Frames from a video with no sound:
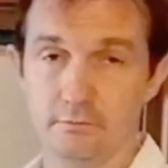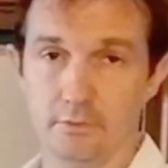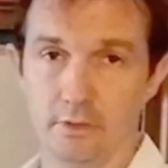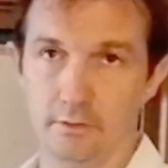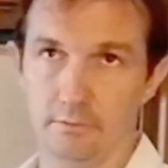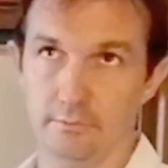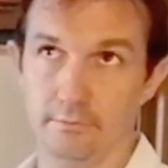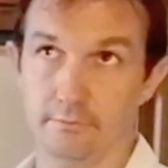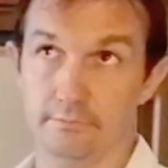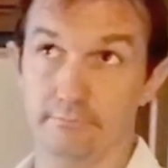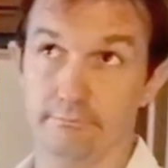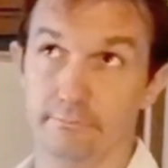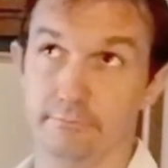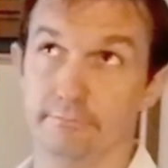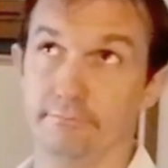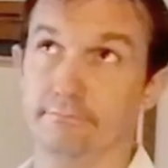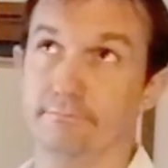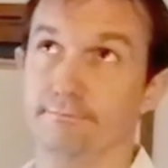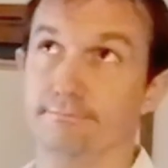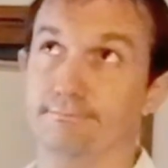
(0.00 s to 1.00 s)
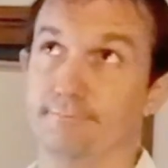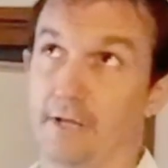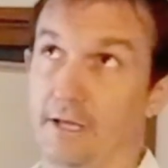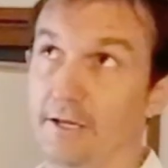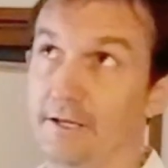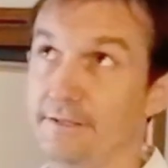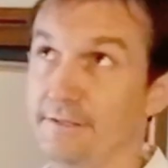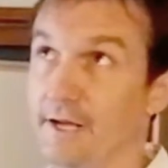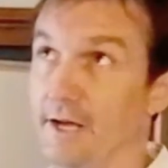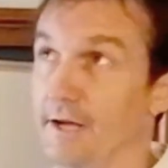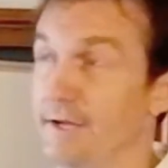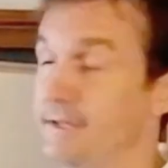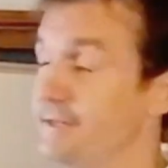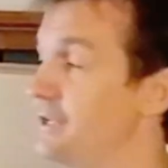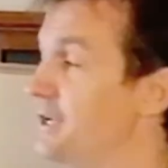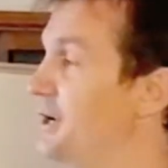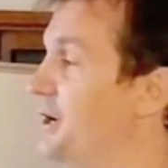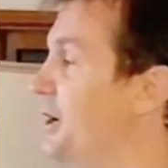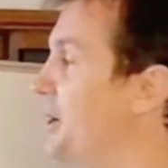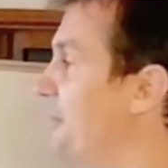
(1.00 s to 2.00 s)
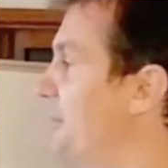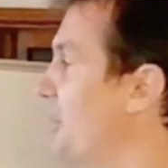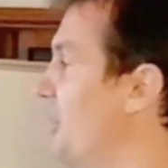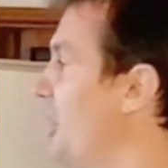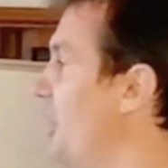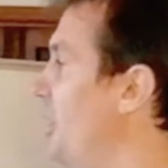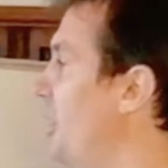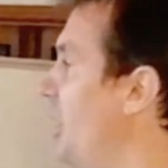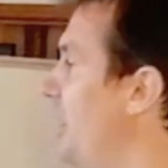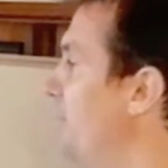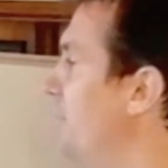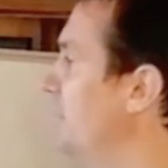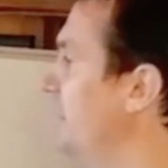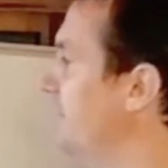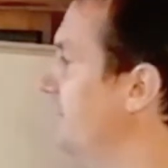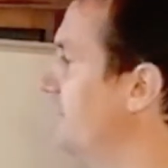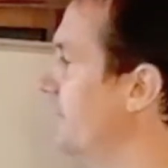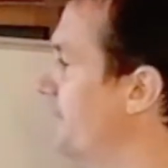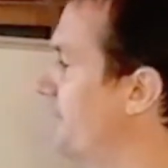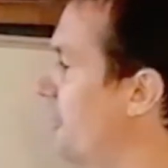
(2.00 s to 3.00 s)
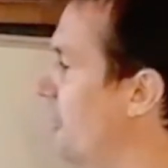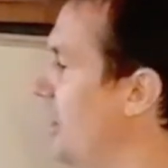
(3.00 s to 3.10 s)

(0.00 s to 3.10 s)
Well, okay, it does. But I believe the